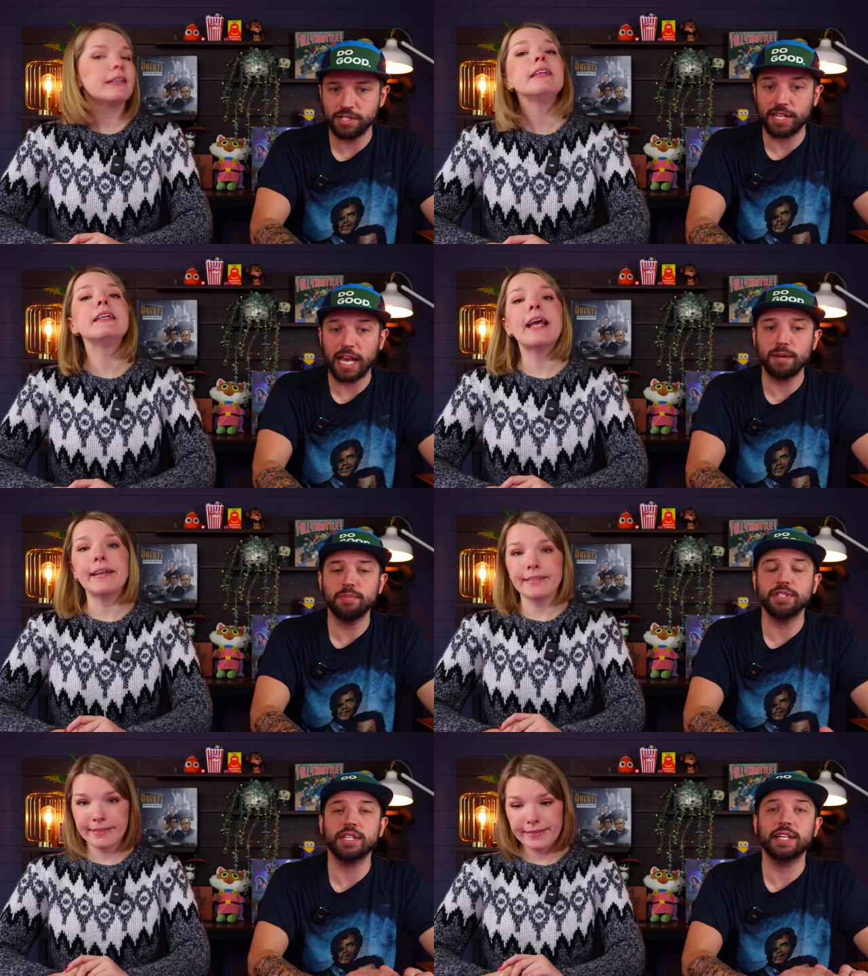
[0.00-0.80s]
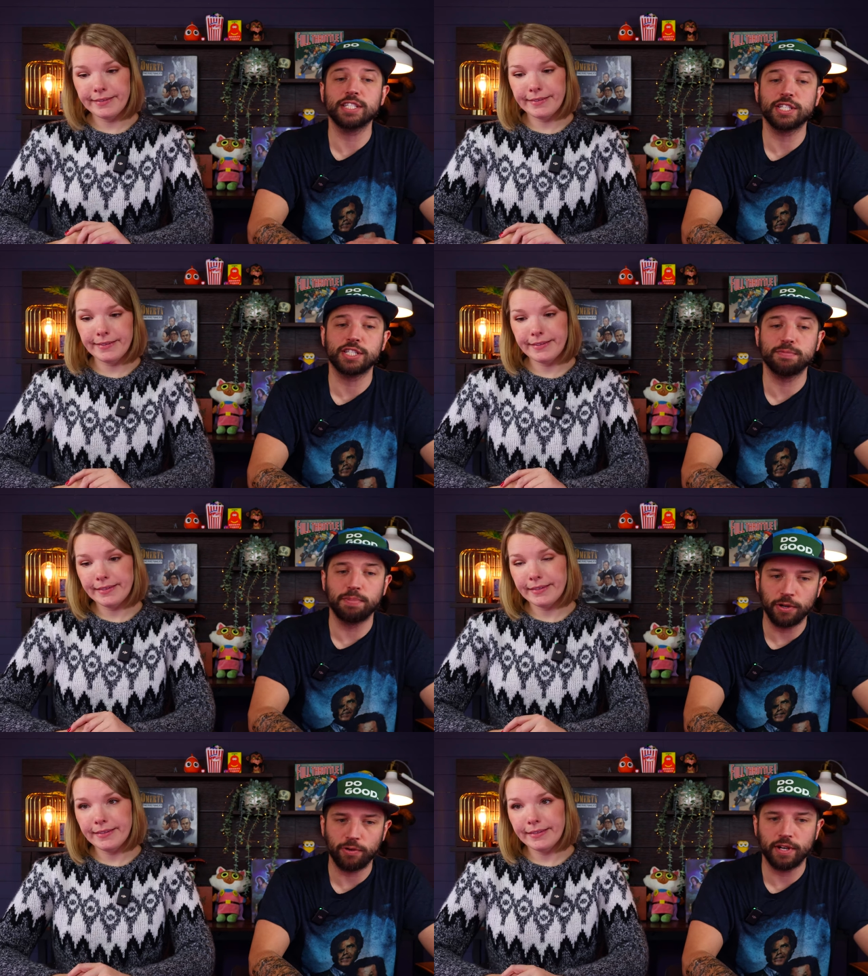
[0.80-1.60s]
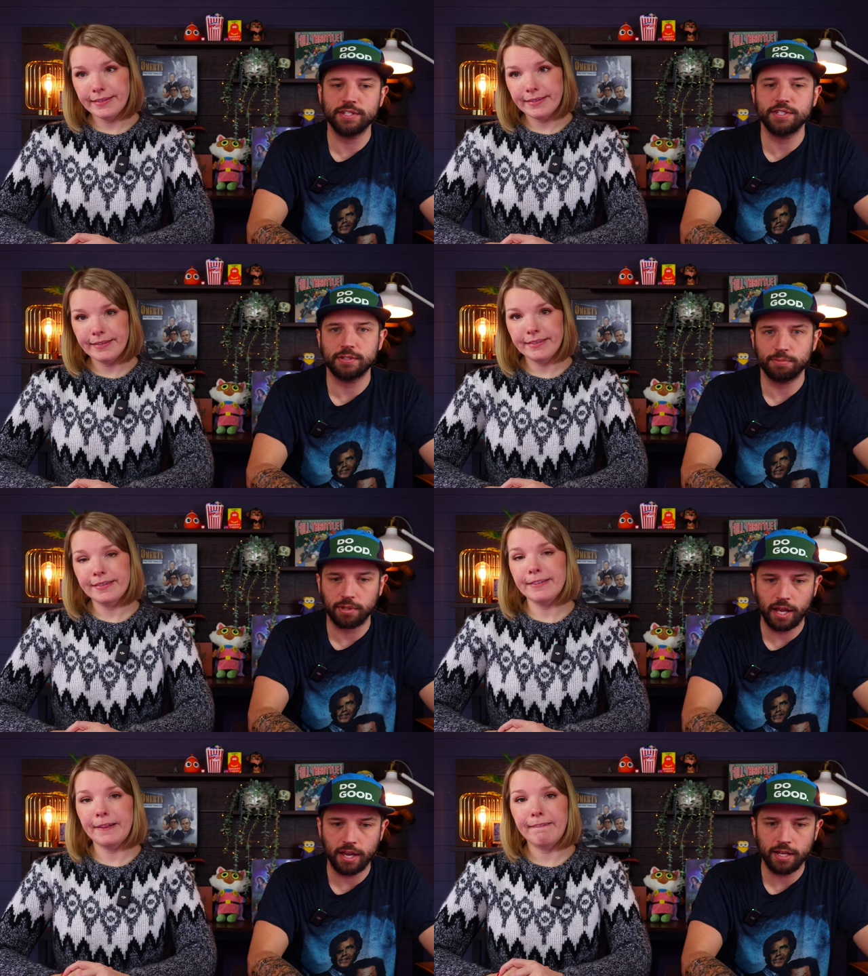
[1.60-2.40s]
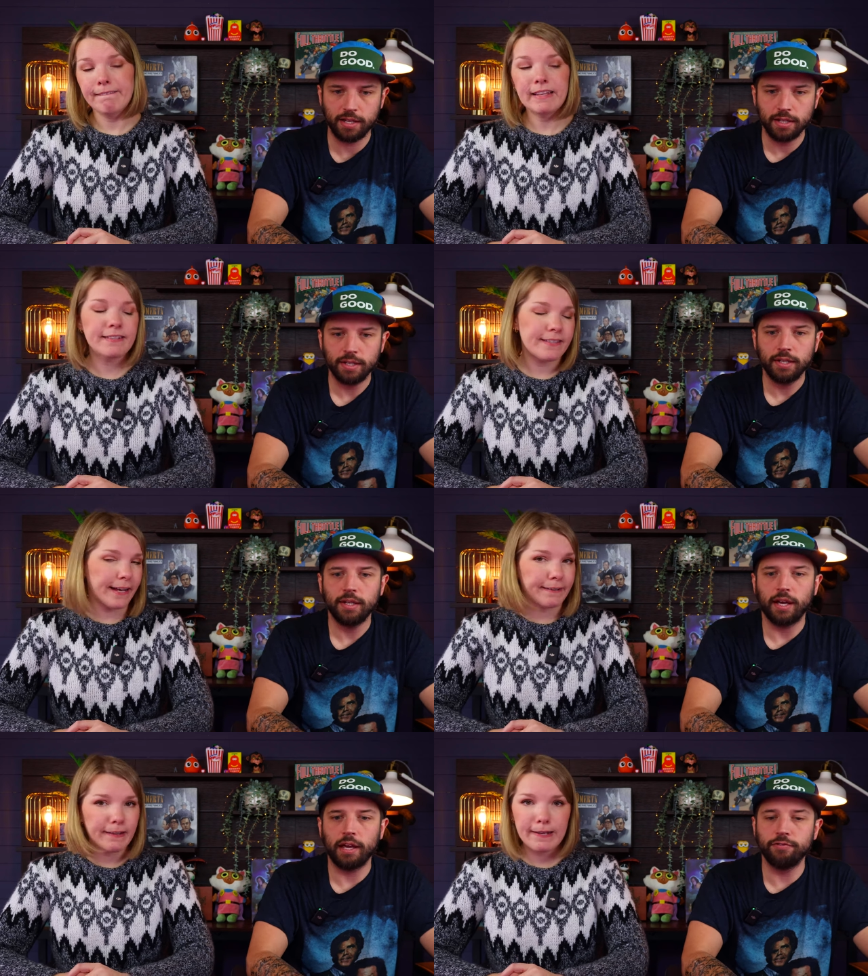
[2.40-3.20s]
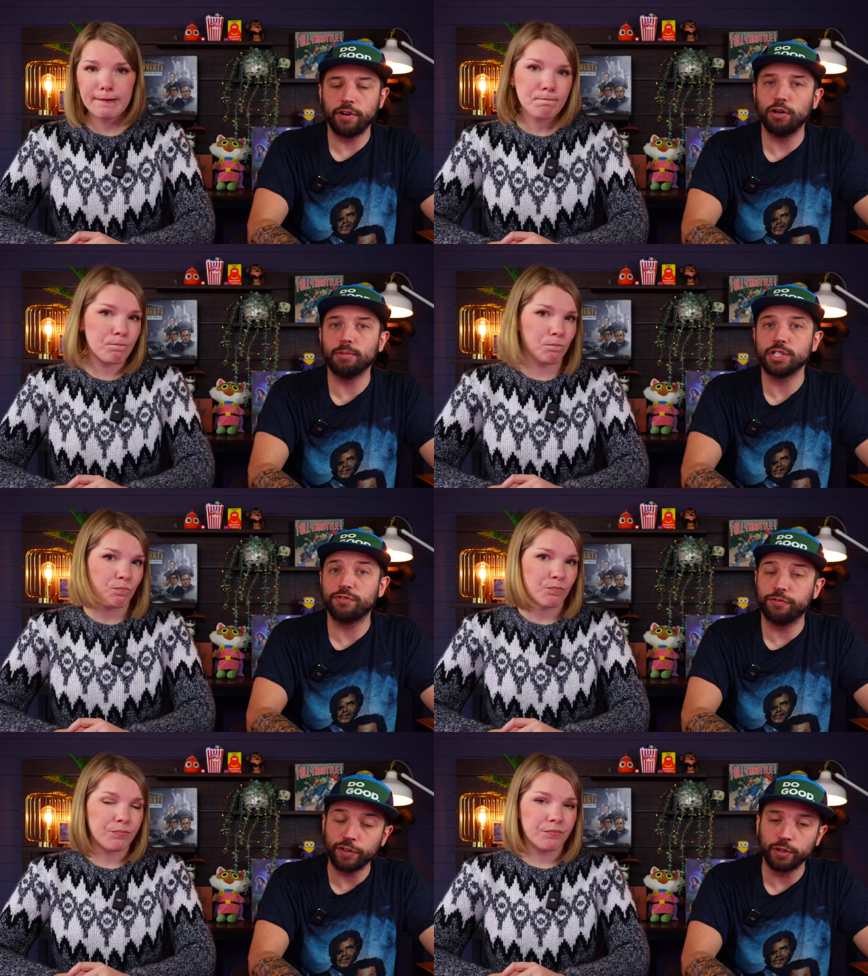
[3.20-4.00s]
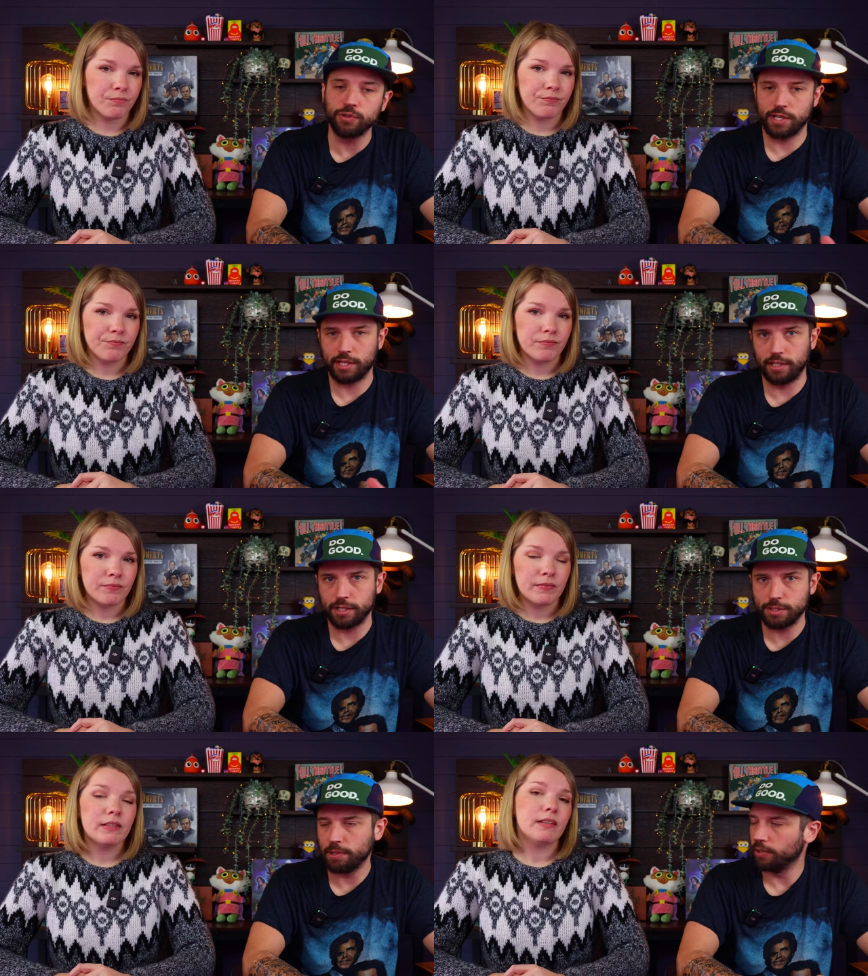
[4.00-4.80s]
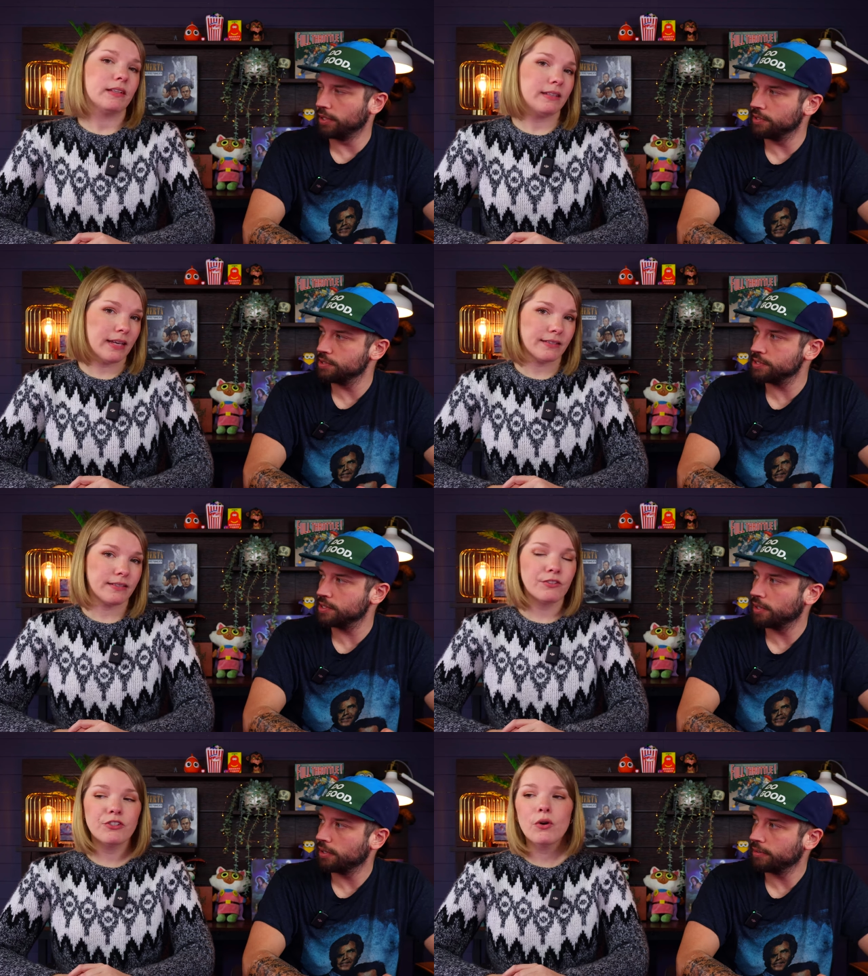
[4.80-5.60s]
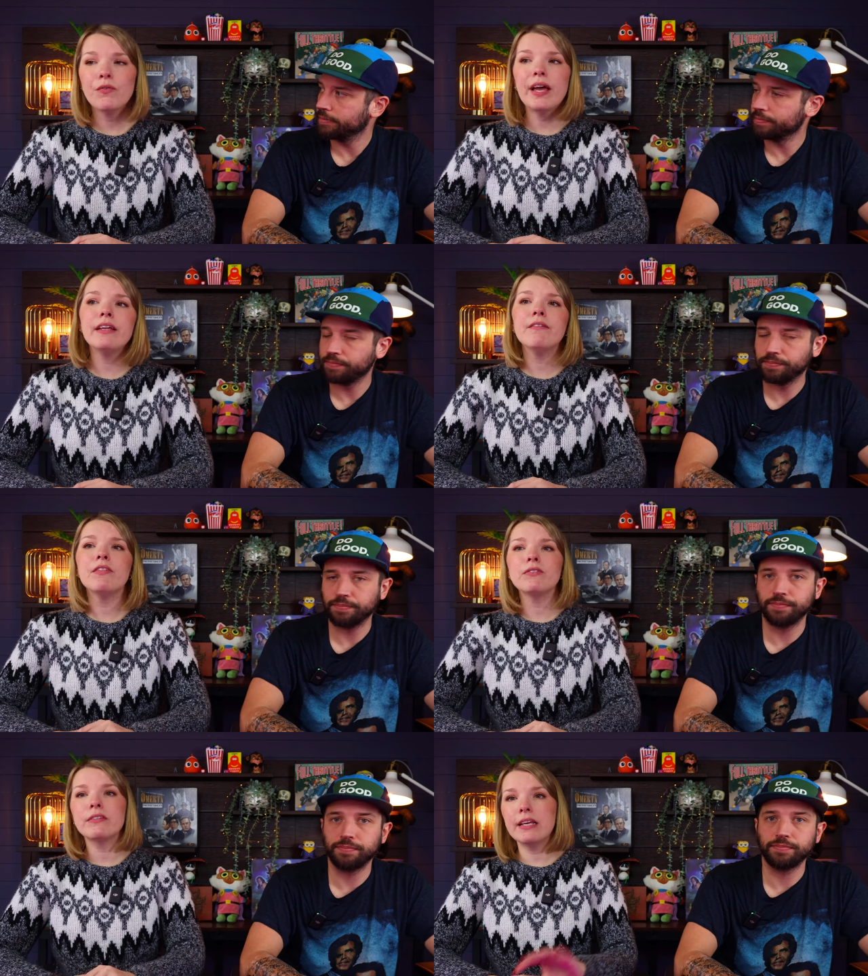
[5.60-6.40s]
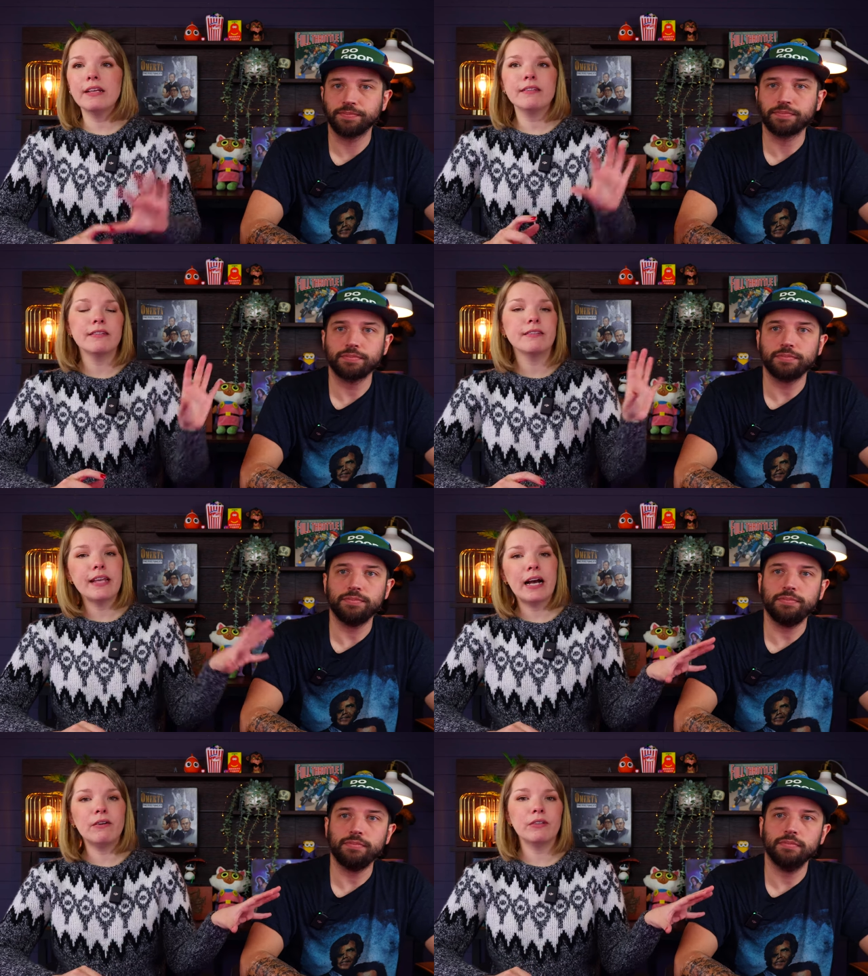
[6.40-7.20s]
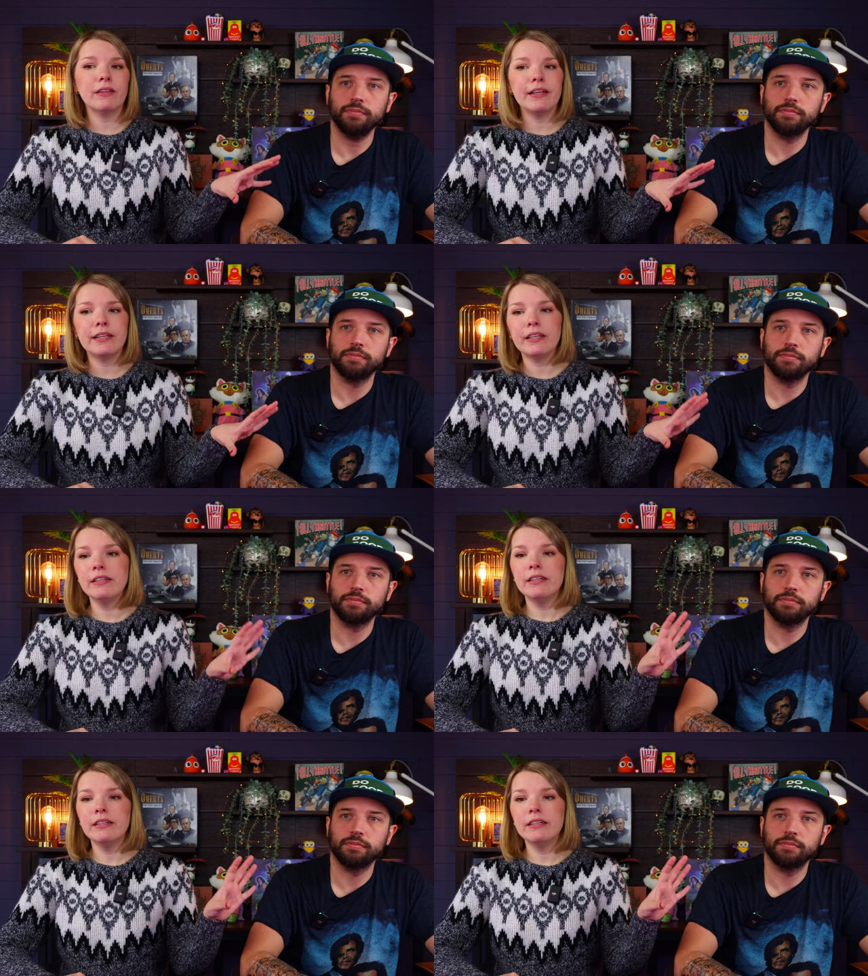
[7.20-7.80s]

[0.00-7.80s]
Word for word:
Speaker 1: This game is an experience to play. Exactly. And very much feels like an experience.
Speaker 2: Yes. So if any of those things sound like